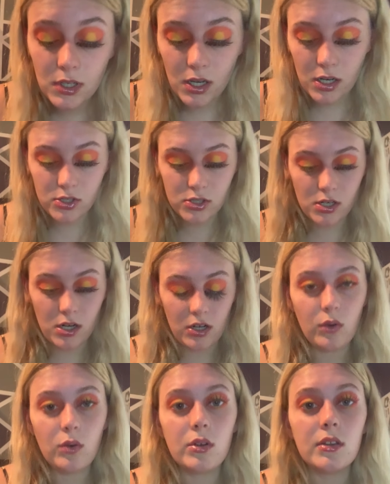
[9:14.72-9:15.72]
I just kind
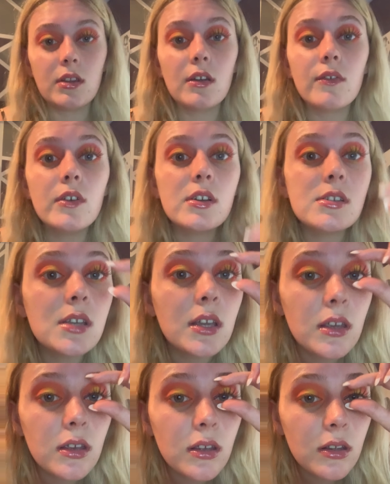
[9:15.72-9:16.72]
of hold it there for a
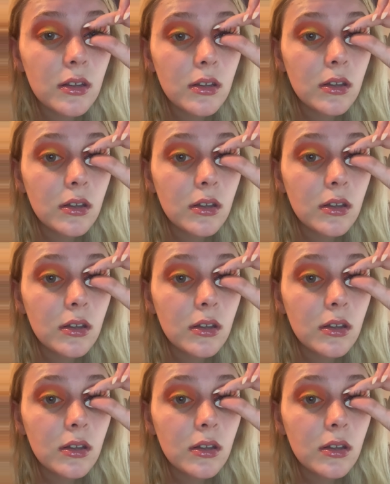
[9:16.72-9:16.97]
second.